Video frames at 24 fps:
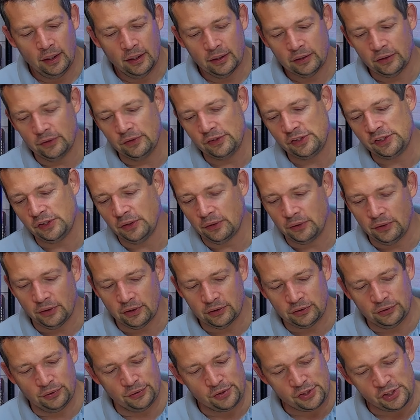
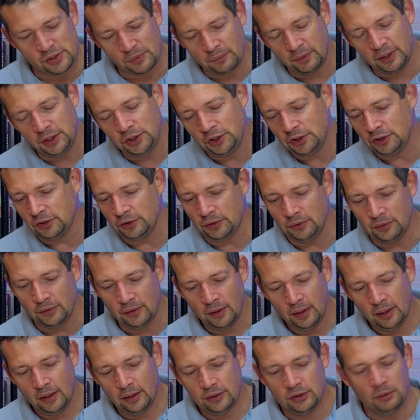considered to switch to,
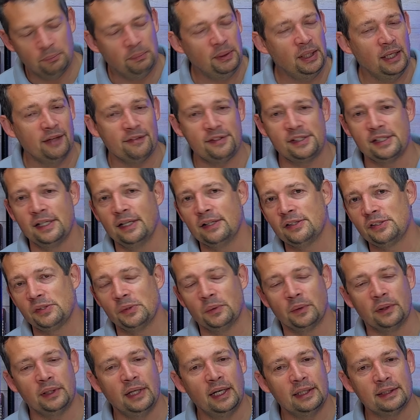to pfSense
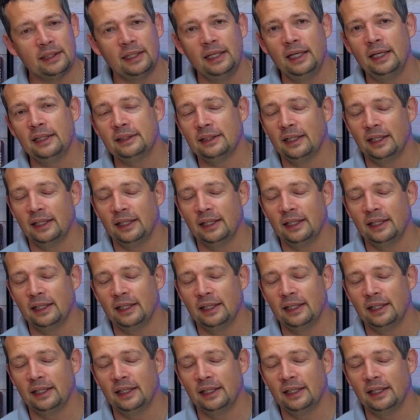or Netgate.